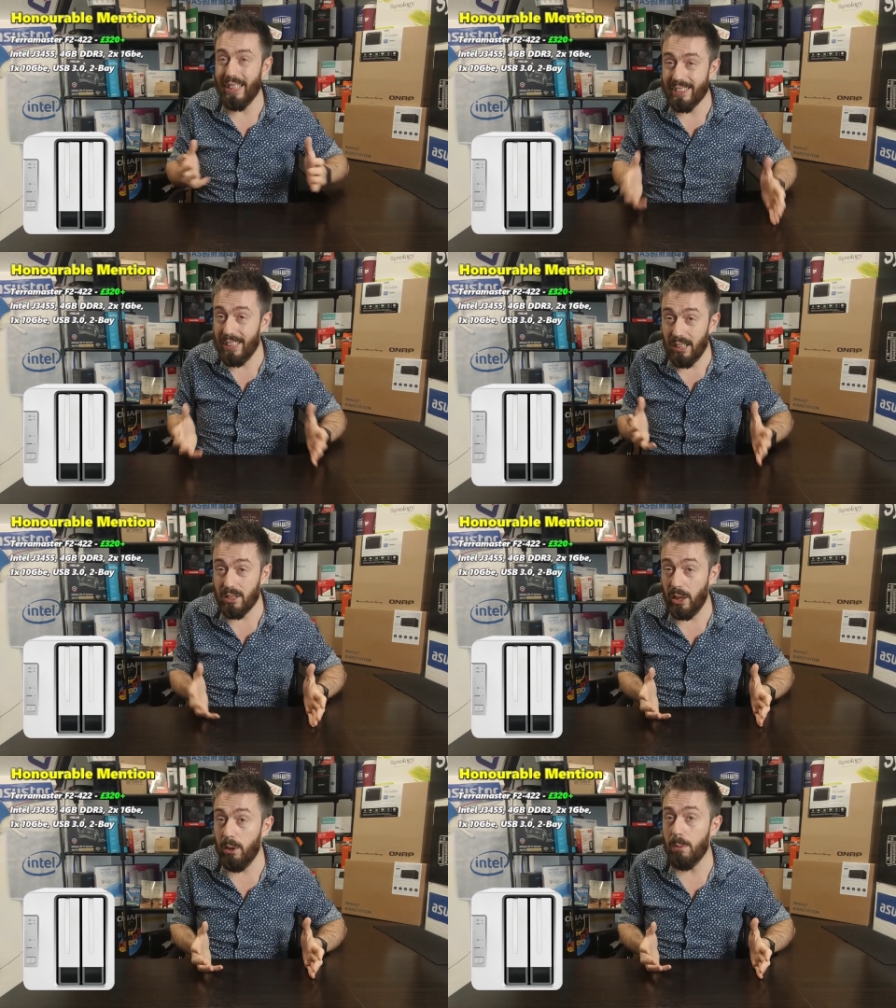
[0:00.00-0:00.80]
But it's still
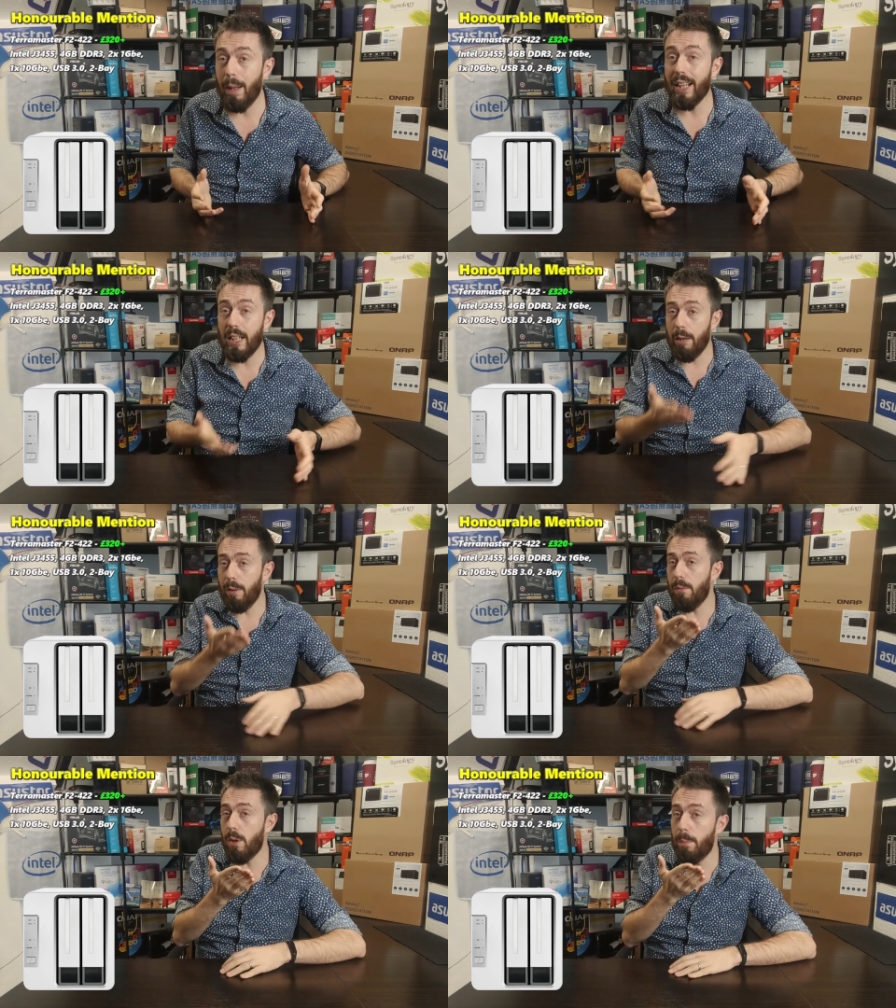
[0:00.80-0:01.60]
a two B E, and
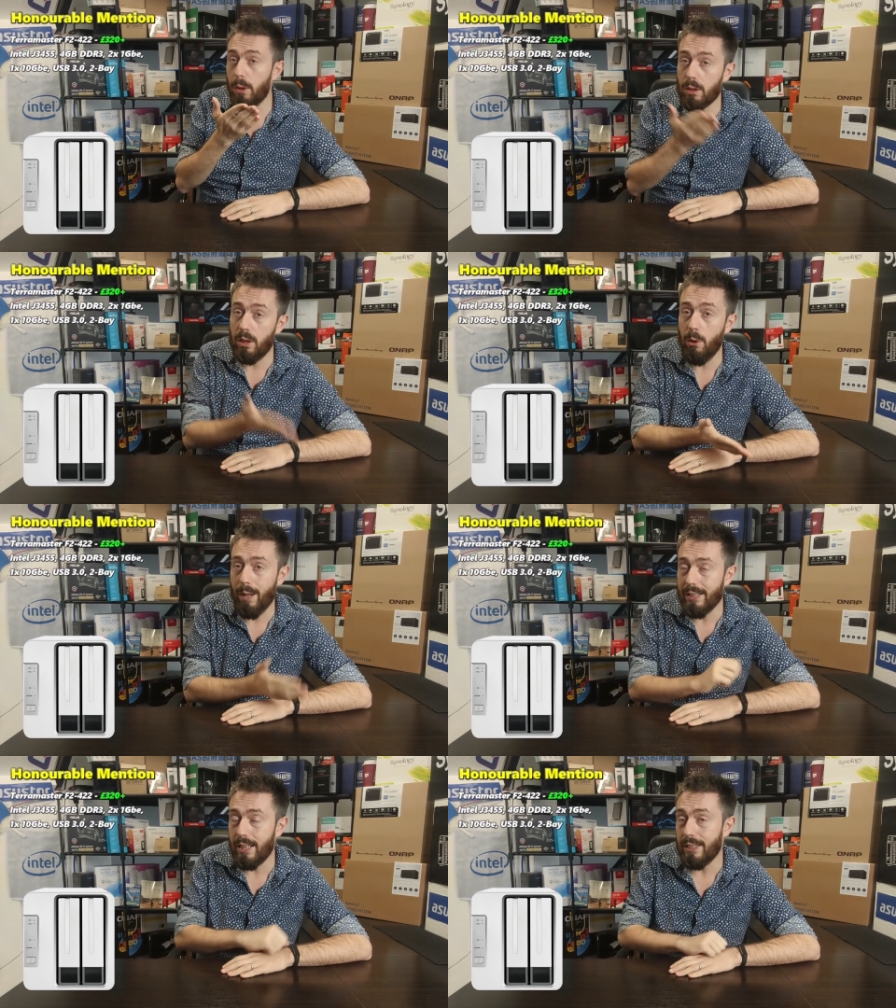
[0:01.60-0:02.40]
even if you put
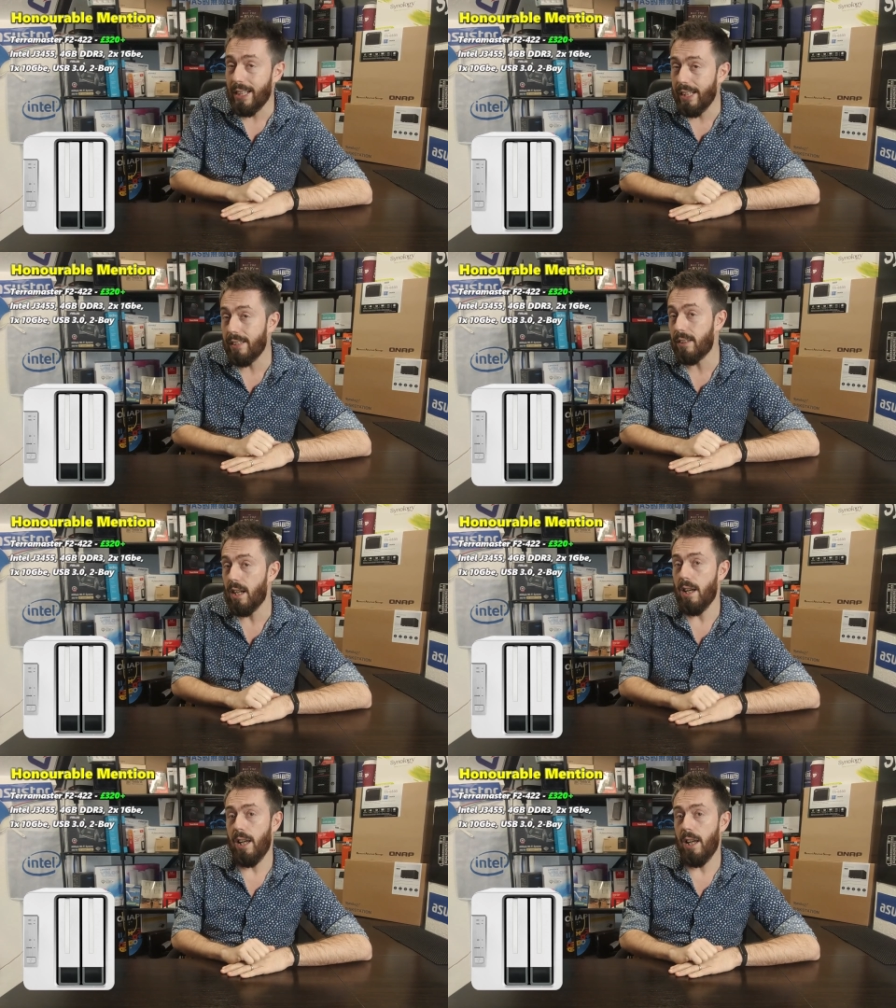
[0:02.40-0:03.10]
two S S Ds